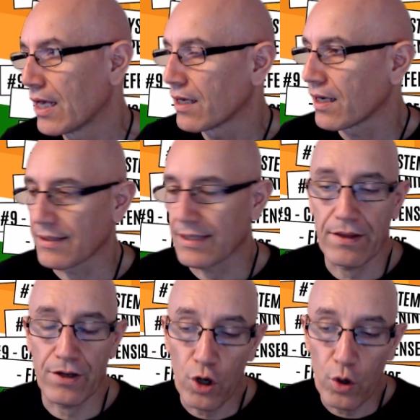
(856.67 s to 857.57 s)

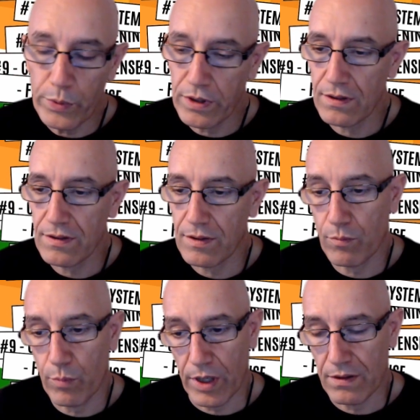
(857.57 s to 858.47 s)
other openings,
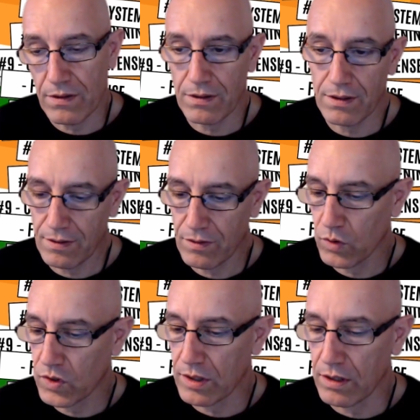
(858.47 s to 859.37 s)
but as you see,